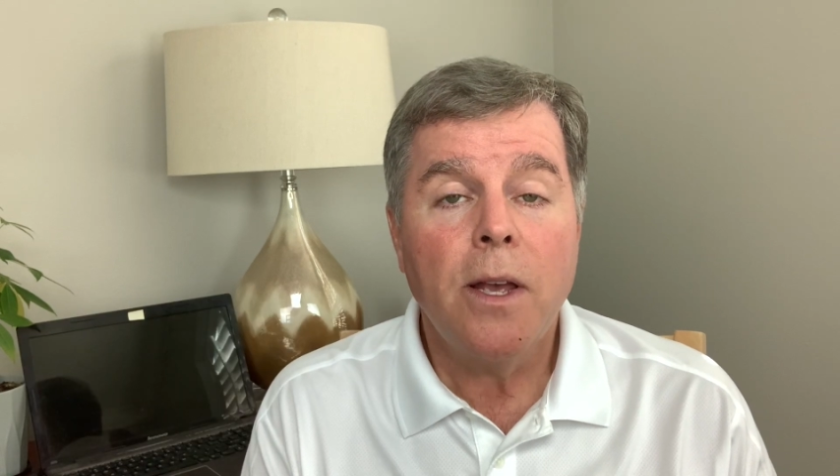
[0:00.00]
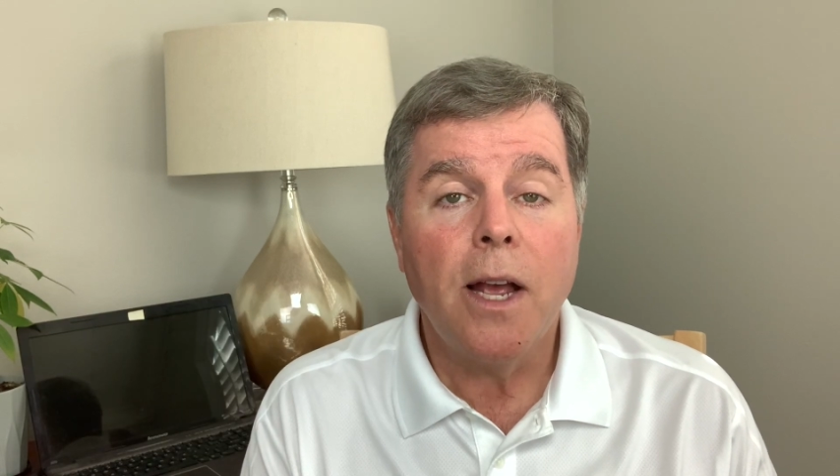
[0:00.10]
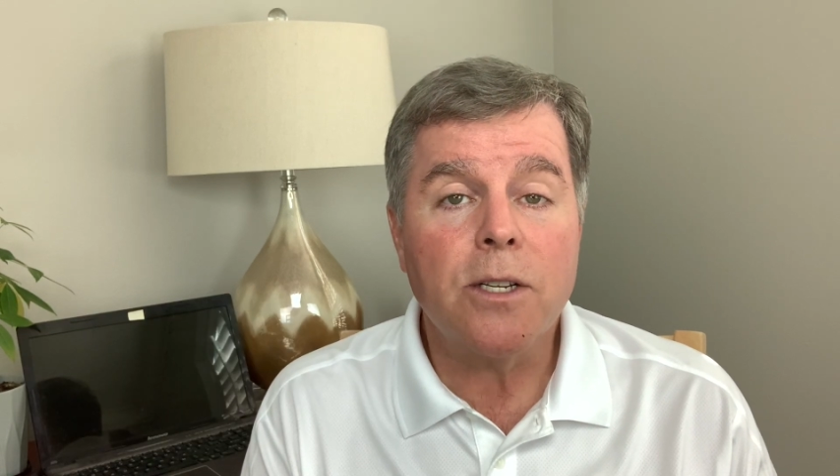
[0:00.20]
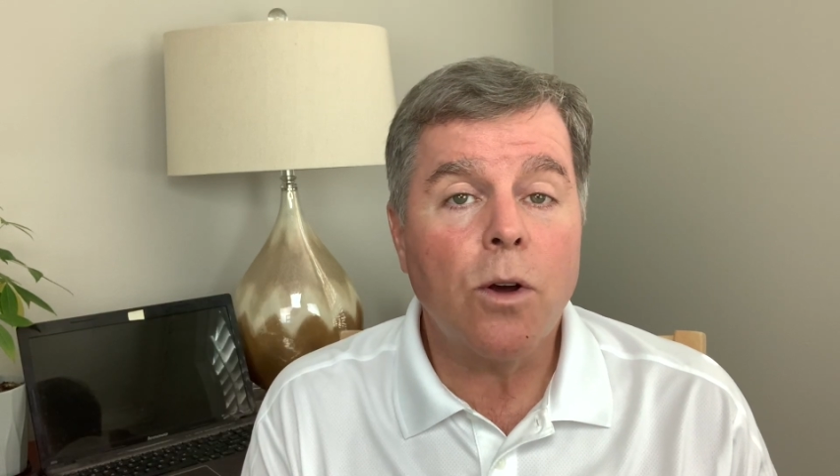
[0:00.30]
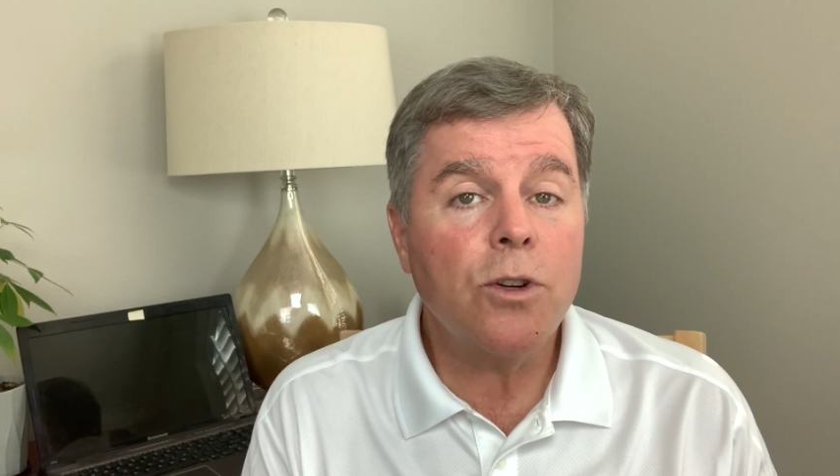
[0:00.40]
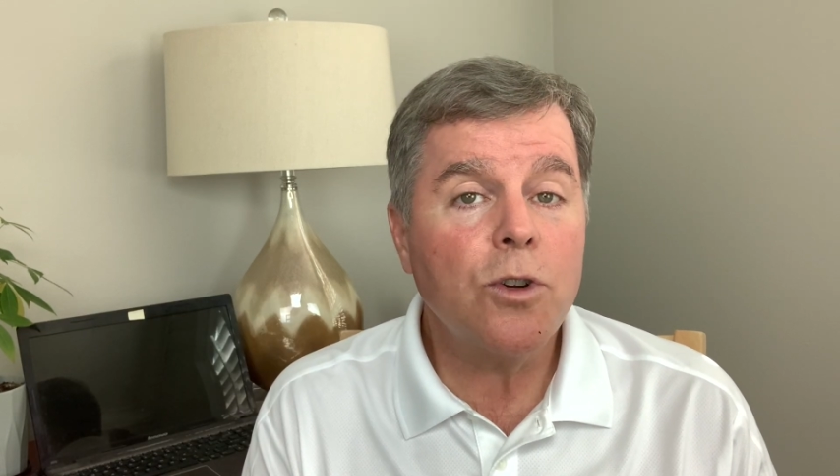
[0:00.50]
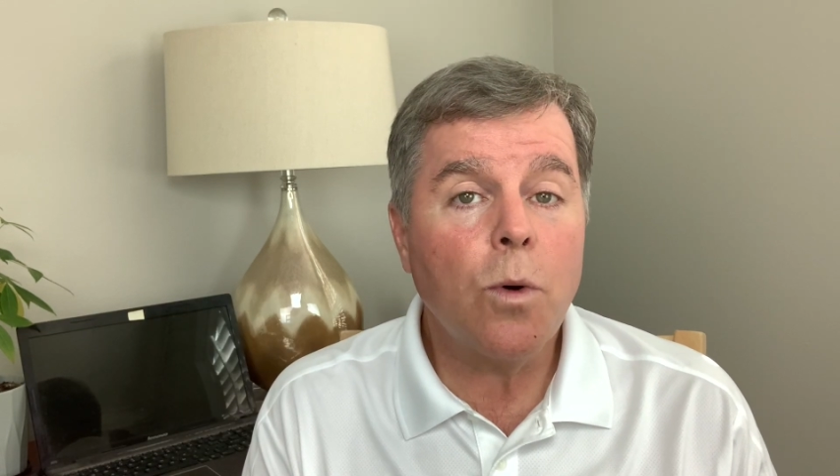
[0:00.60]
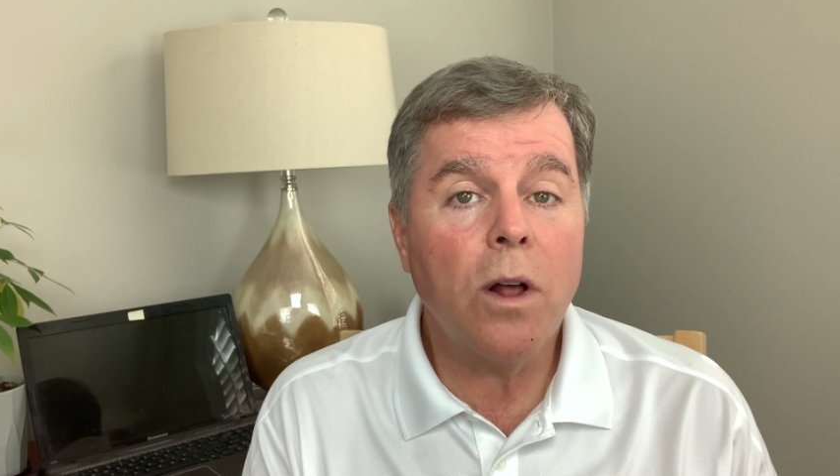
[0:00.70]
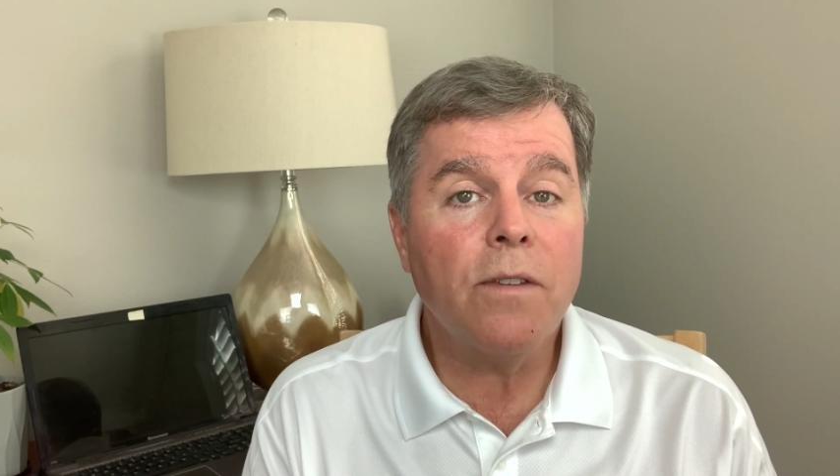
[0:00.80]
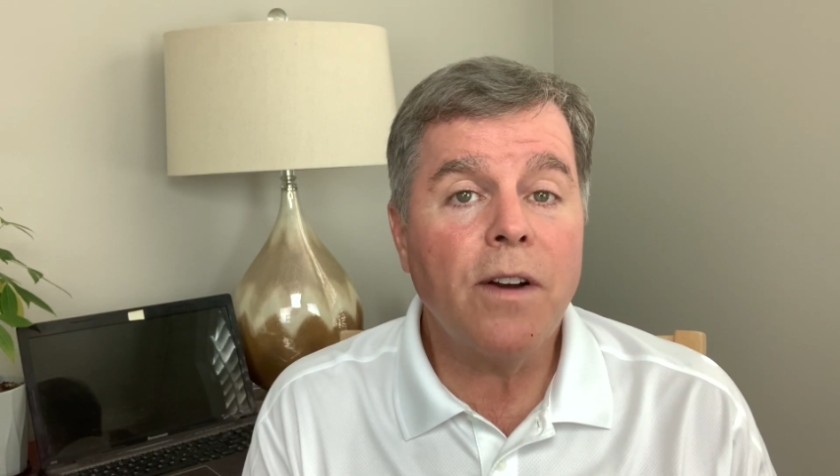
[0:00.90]
As long as you
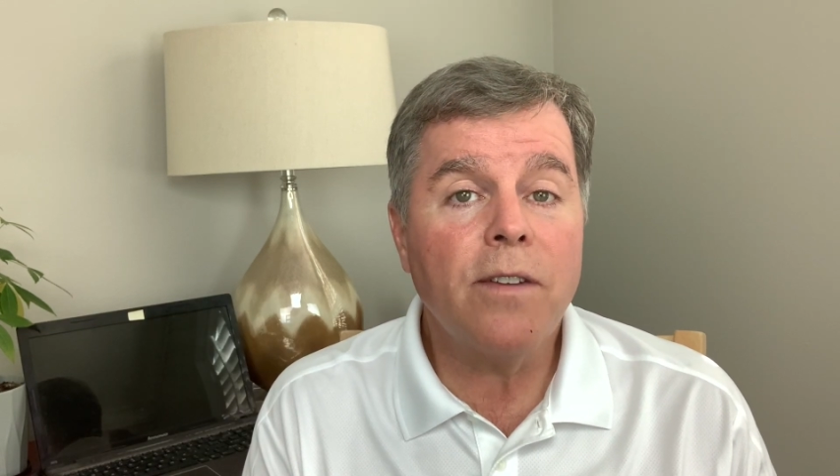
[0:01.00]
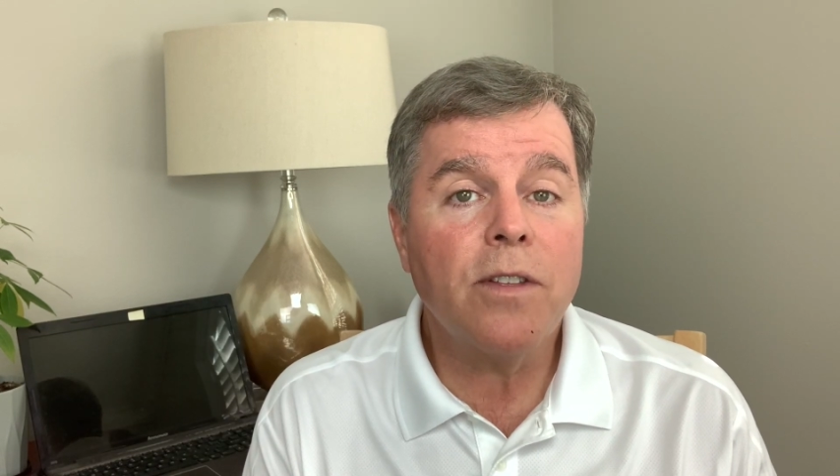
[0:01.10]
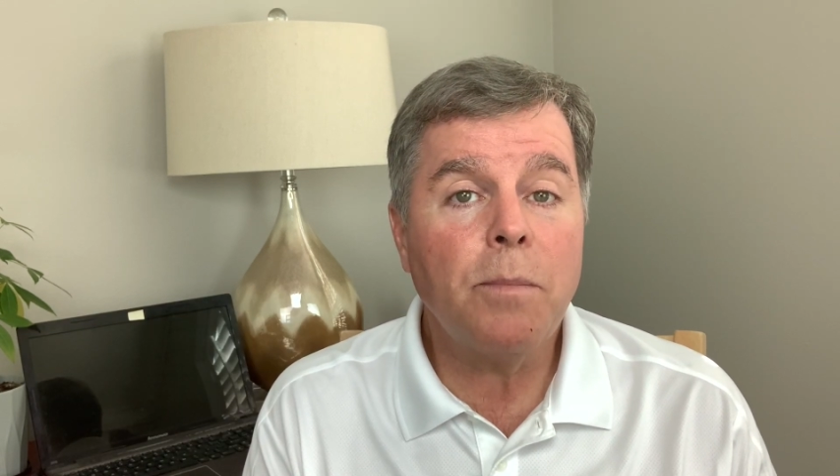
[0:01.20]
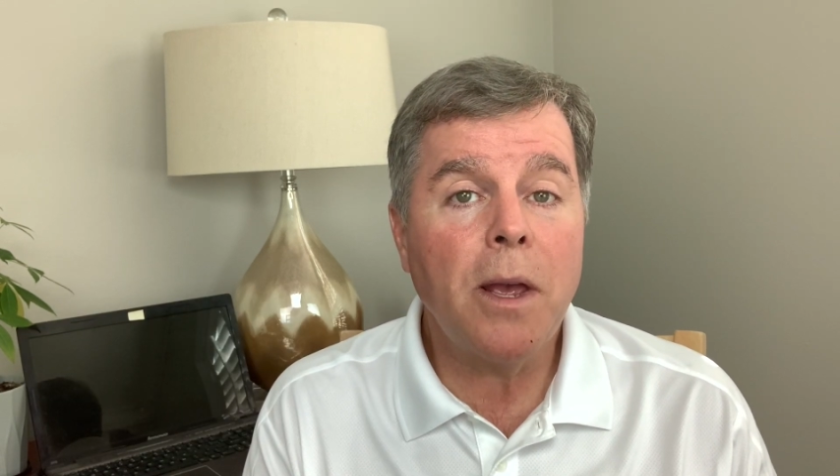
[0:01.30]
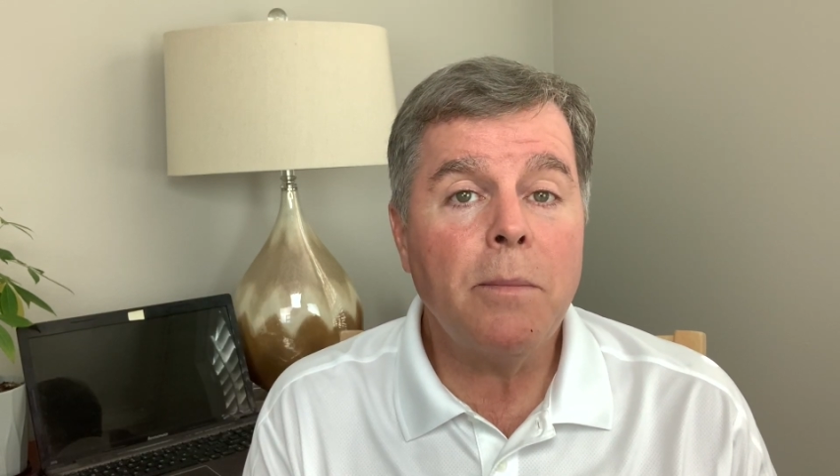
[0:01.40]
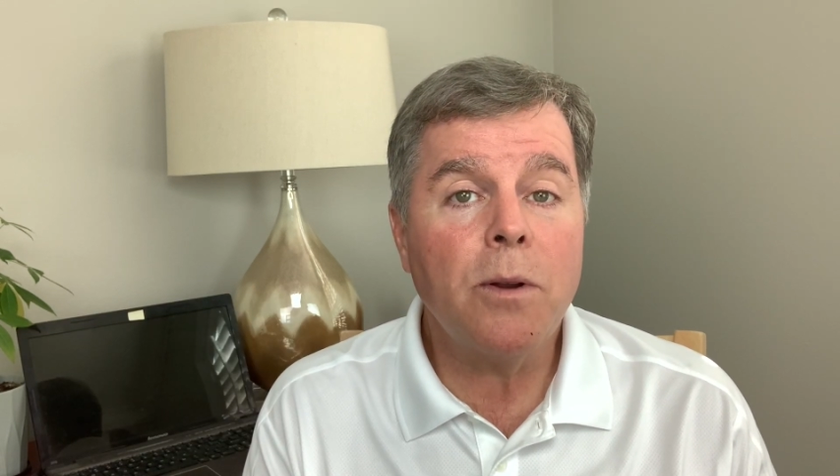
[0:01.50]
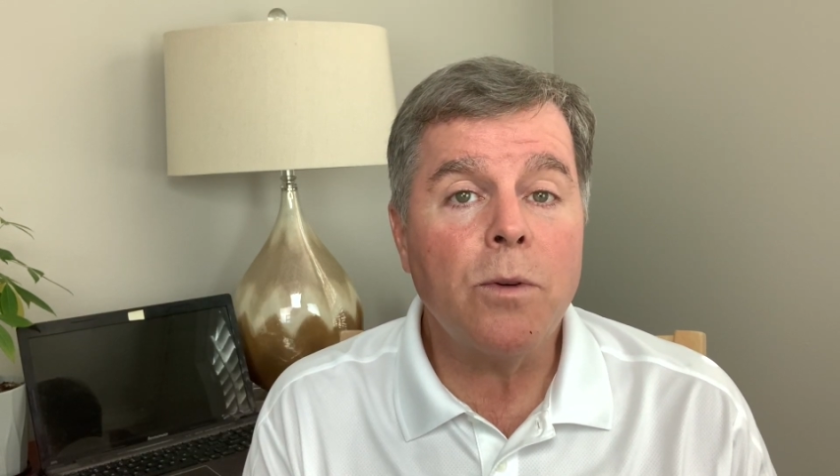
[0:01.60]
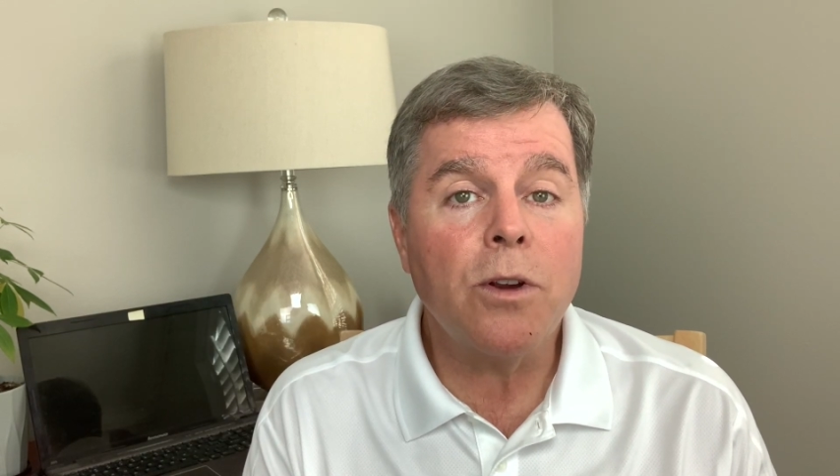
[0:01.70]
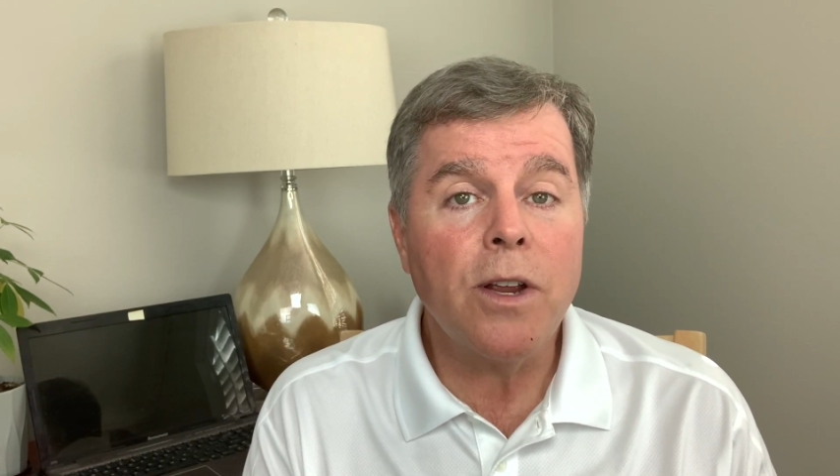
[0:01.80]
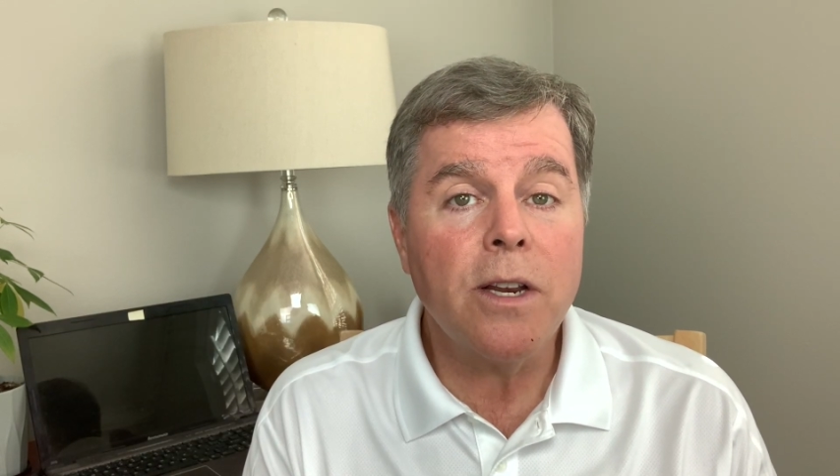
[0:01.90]
qualify for the payment with
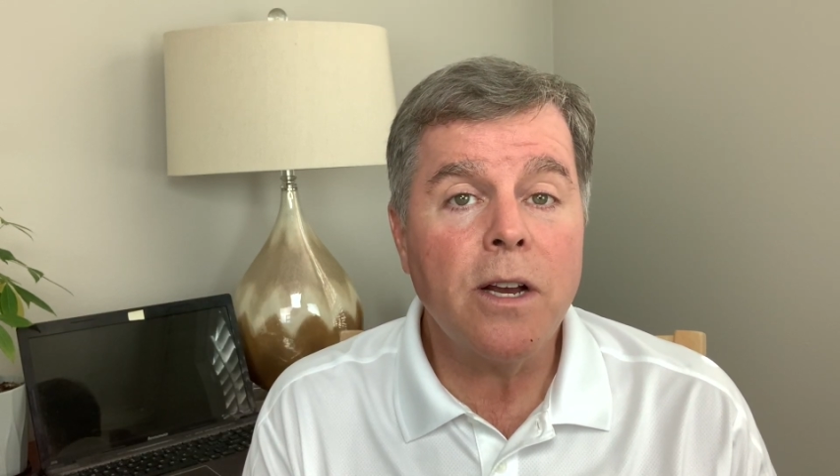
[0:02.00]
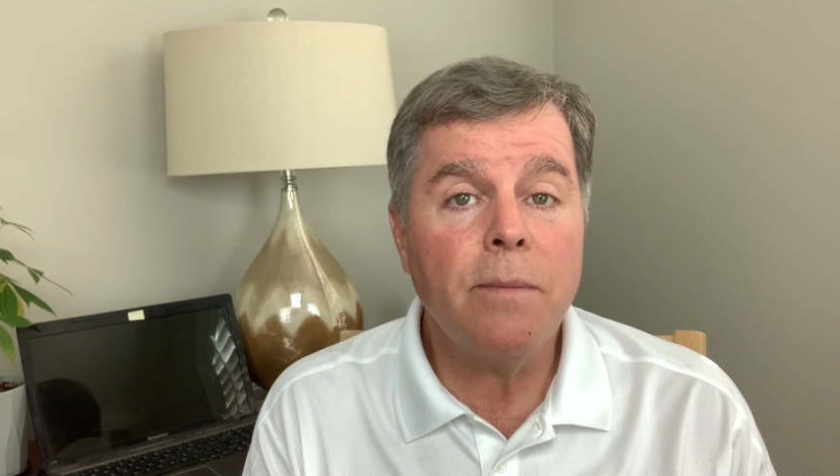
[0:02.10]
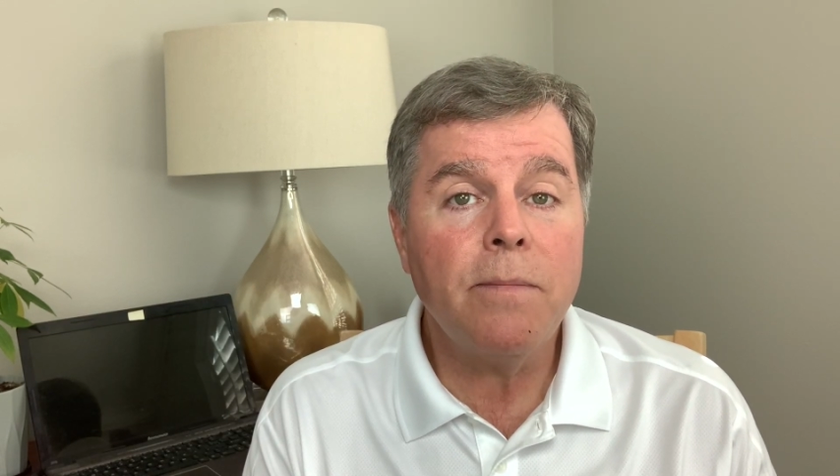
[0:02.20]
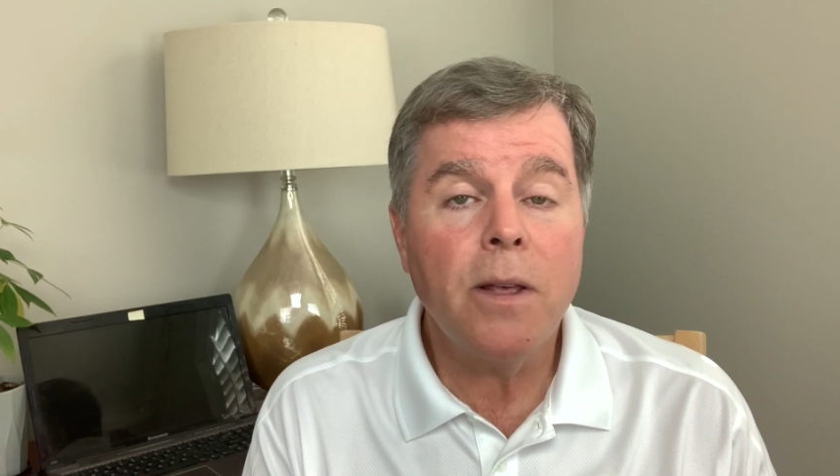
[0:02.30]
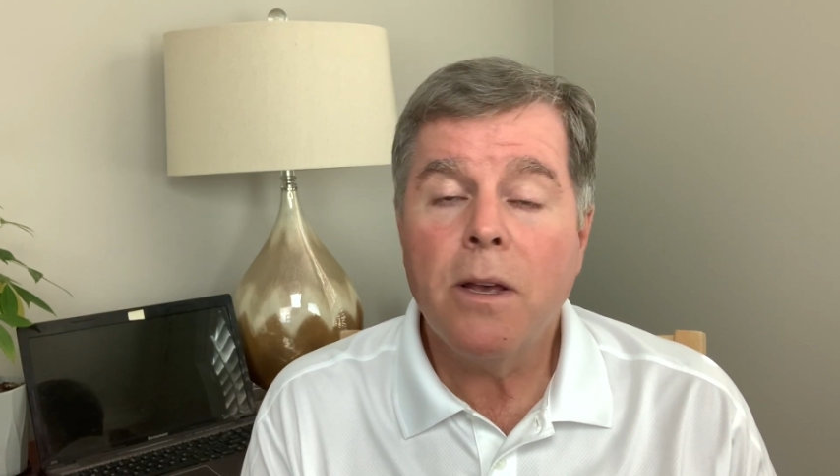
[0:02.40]
your income,